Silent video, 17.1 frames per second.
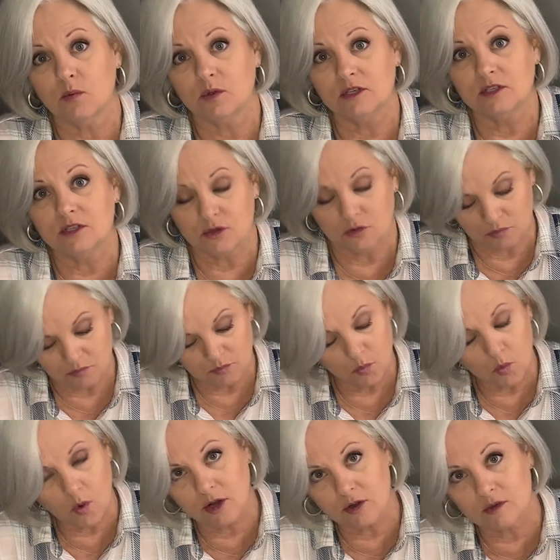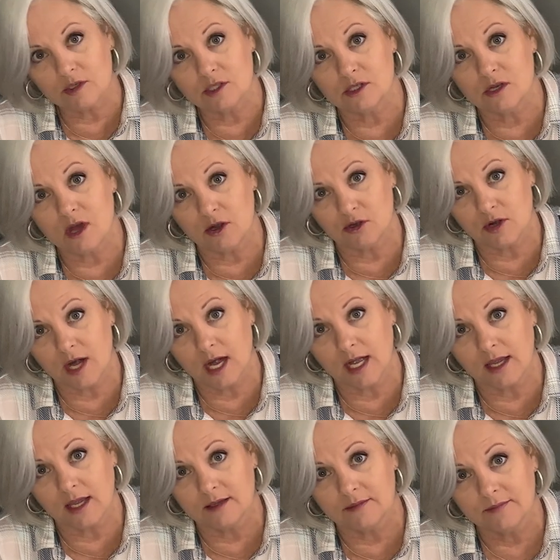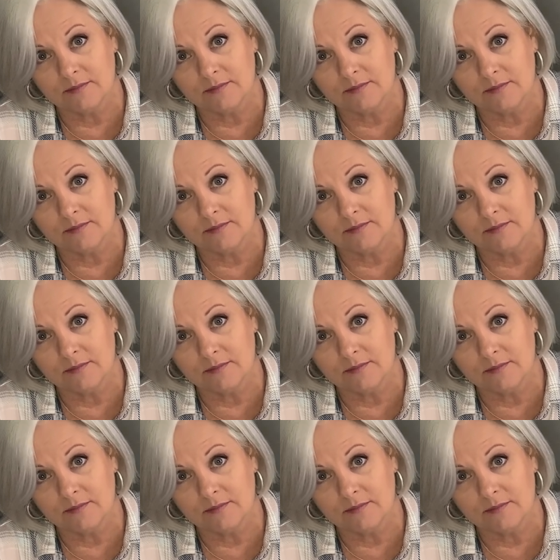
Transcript: would do. Water is not draining.